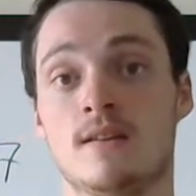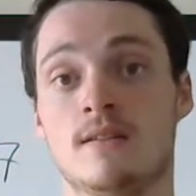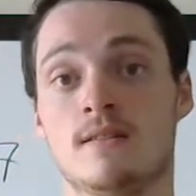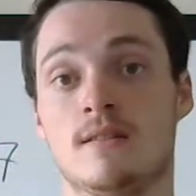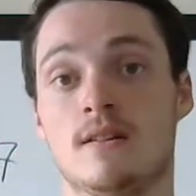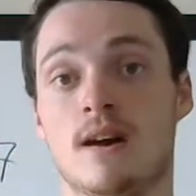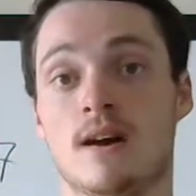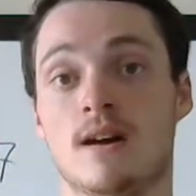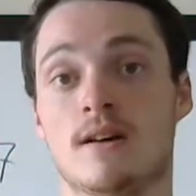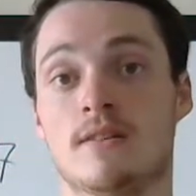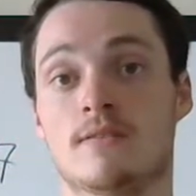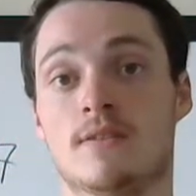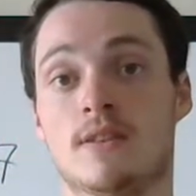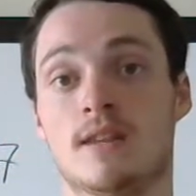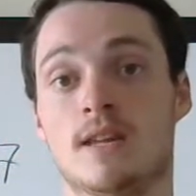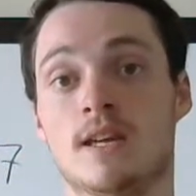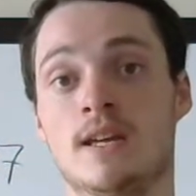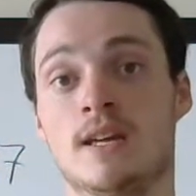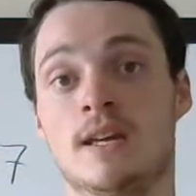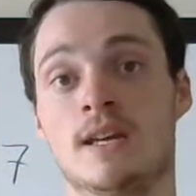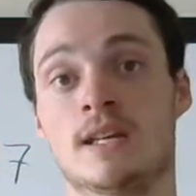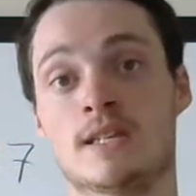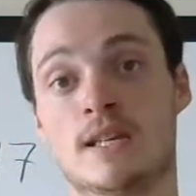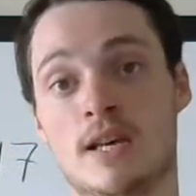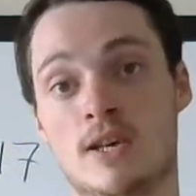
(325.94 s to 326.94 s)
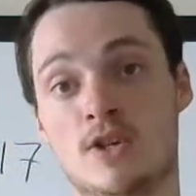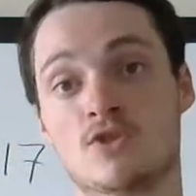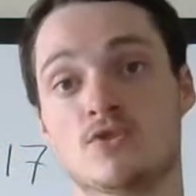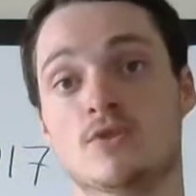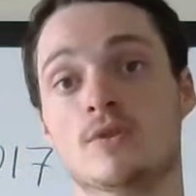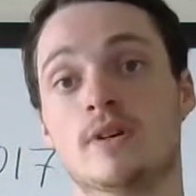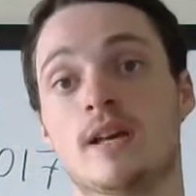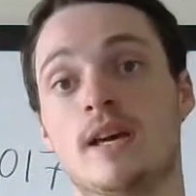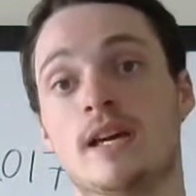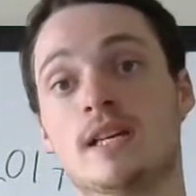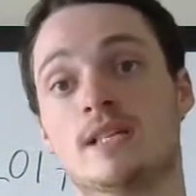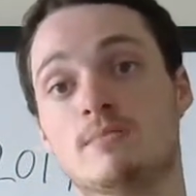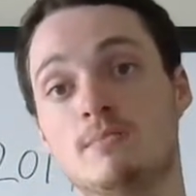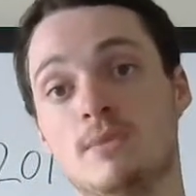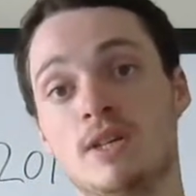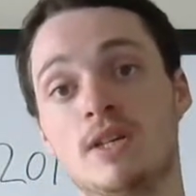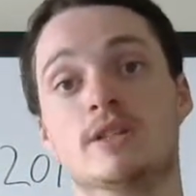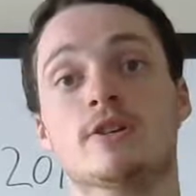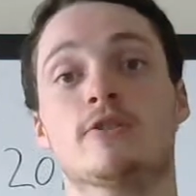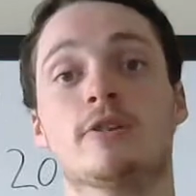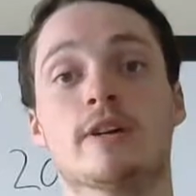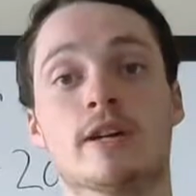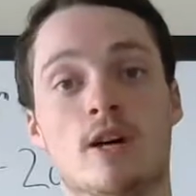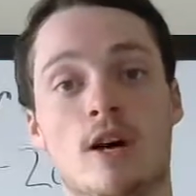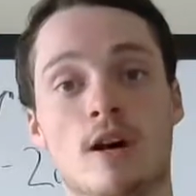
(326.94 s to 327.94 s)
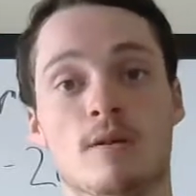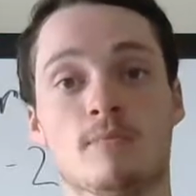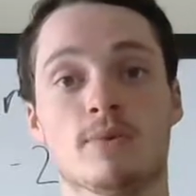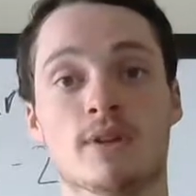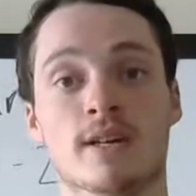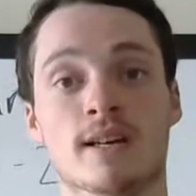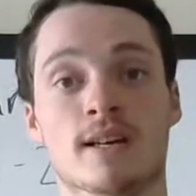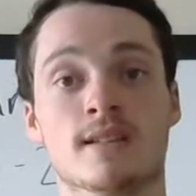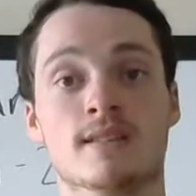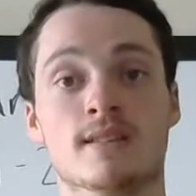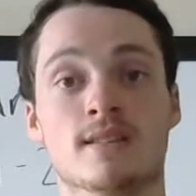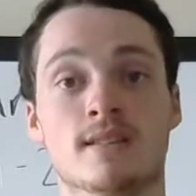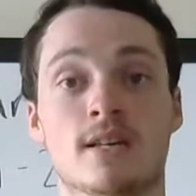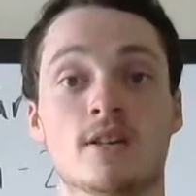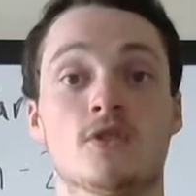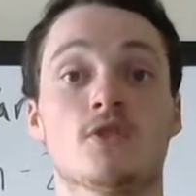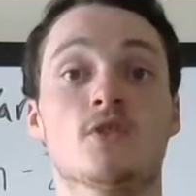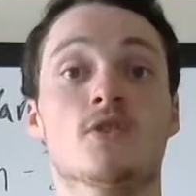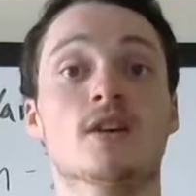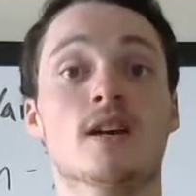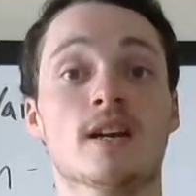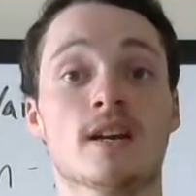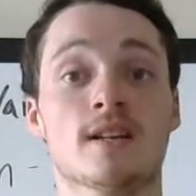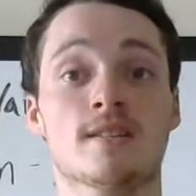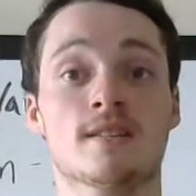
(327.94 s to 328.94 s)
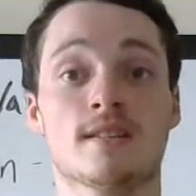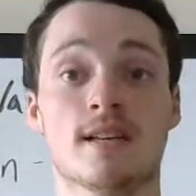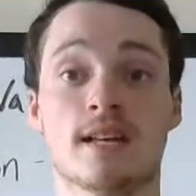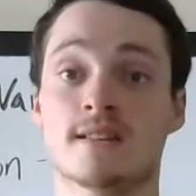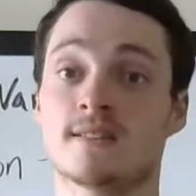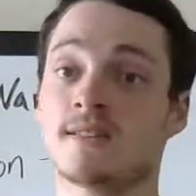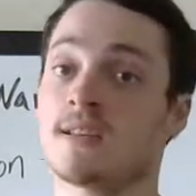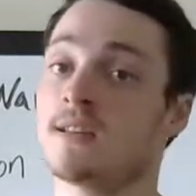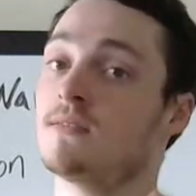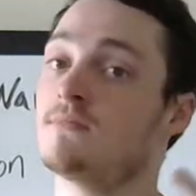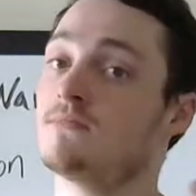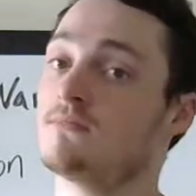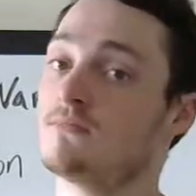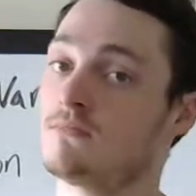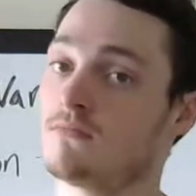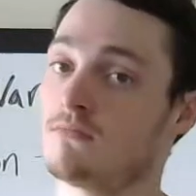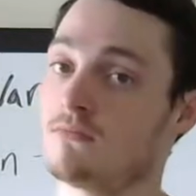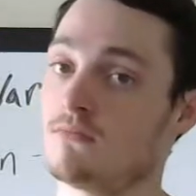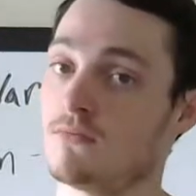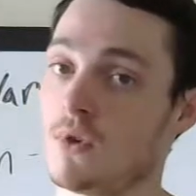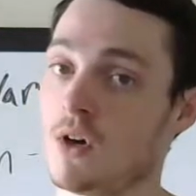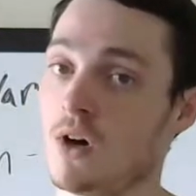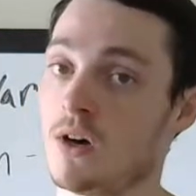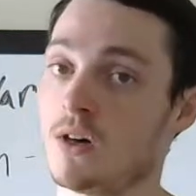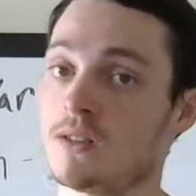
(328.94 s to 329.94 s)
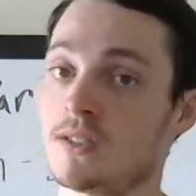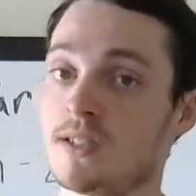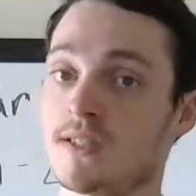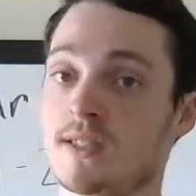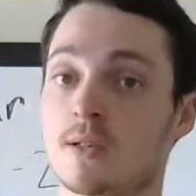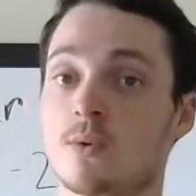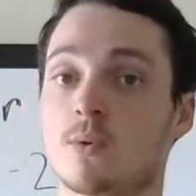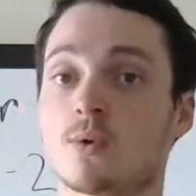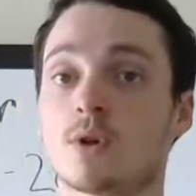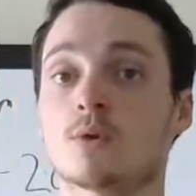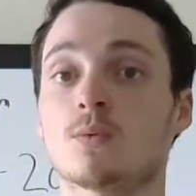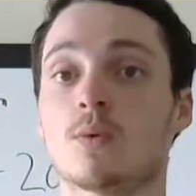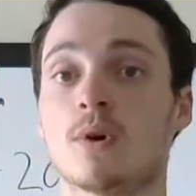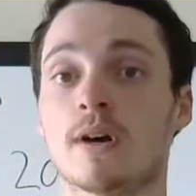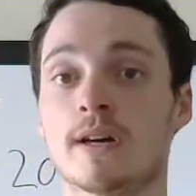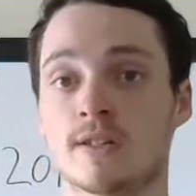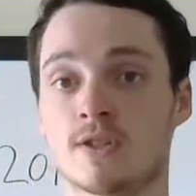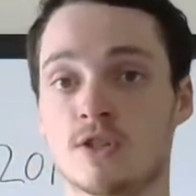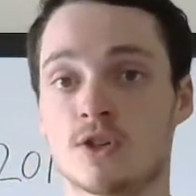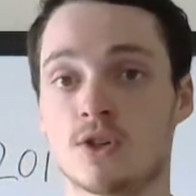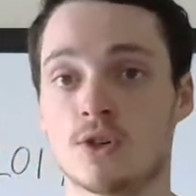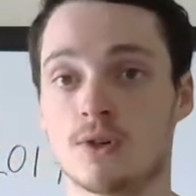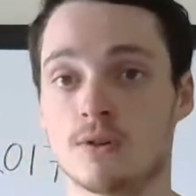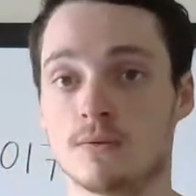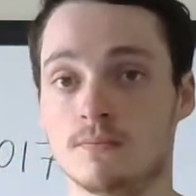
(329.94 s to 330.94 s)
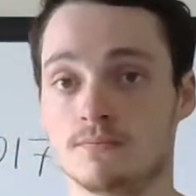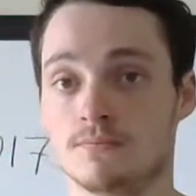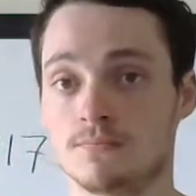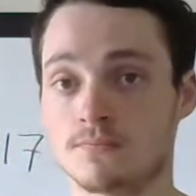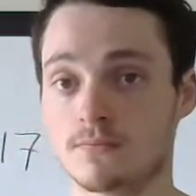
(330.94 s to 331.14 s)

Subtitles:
of the industrialized military complex in the United States and honestly worldwide too.